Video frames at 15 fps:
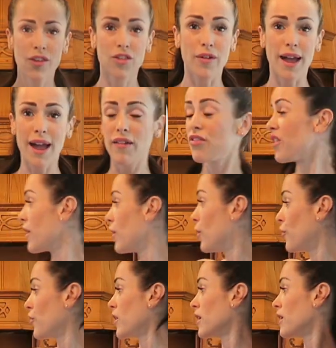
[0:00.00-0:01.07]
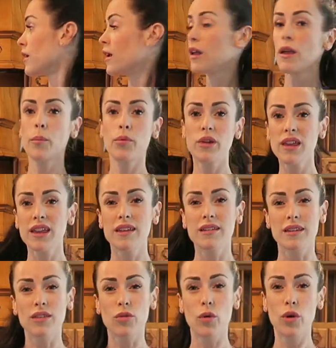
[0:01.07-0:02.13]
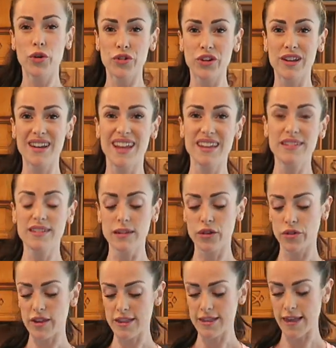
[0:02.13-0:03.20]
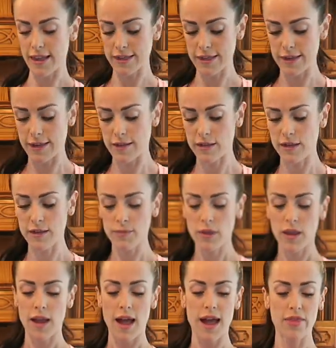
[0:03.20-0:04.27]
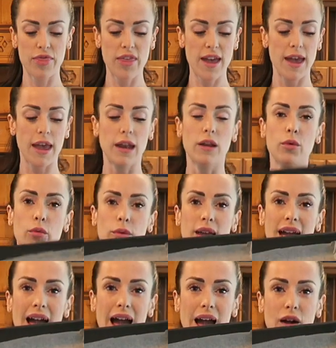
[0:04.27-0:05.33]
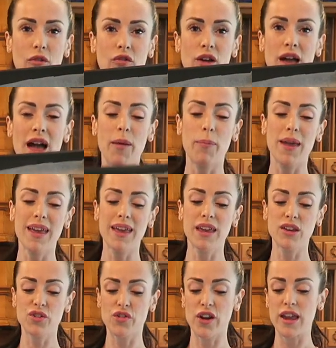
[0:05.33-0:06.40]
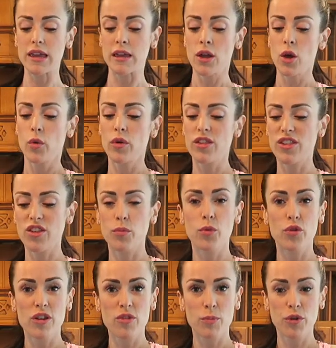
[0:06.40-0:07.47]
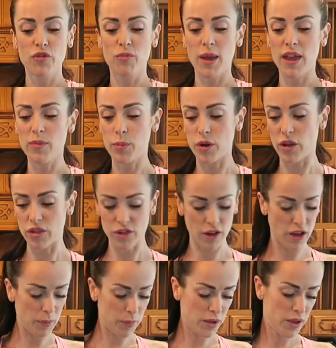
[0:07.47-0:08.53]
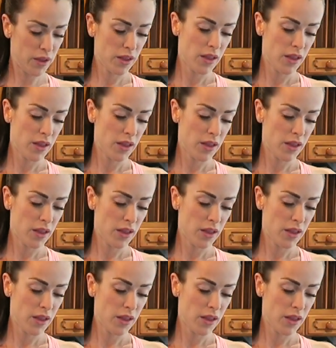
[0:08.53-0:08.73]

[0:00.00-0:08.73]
So I have the oven preheating to 180 degrees Celsius, and then we have a baking tray with some greaseproof paper on top,